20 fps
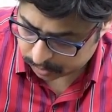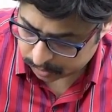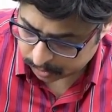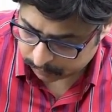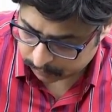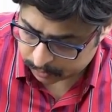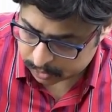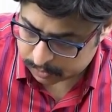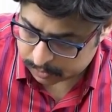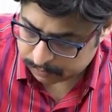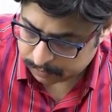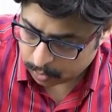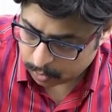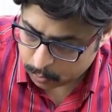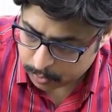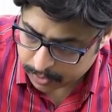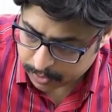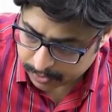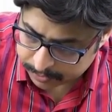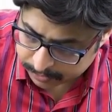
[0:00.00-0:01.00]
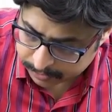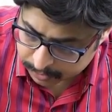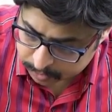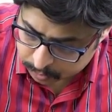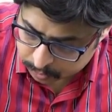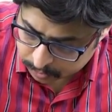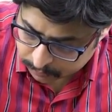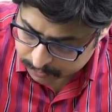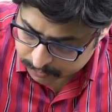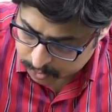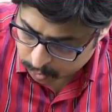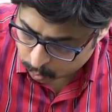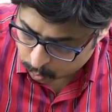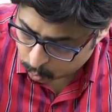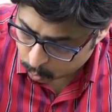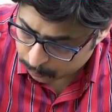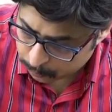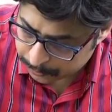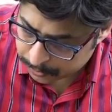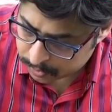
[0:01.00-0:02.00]
He was found hanging, so there was a
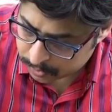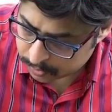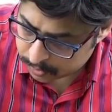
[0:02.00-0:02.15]
rope.